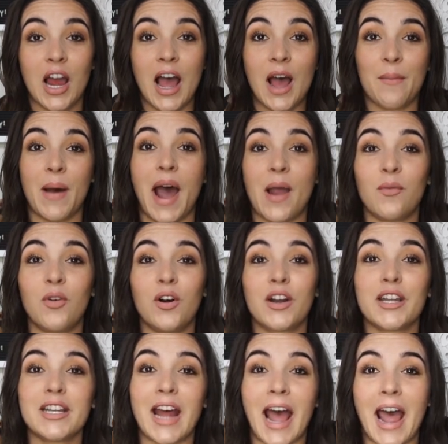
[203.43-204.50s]

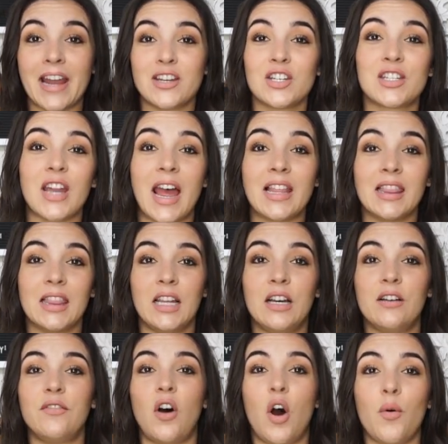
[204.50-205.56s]

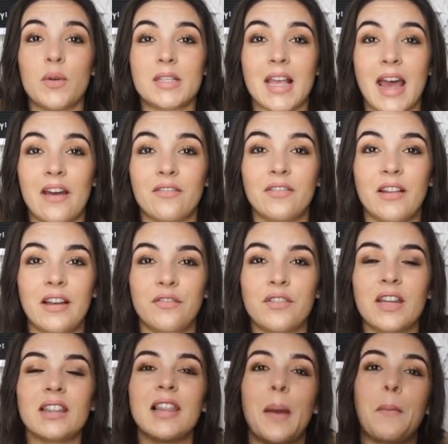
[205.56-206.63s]
I always have loved
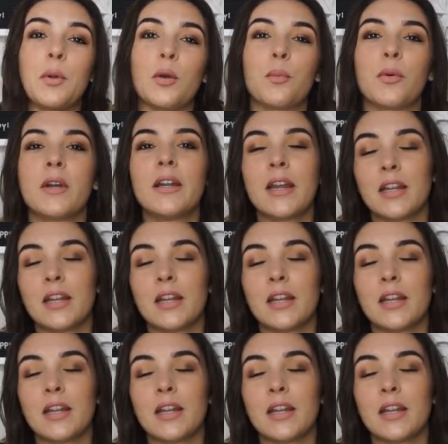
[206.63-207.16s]
leopard print,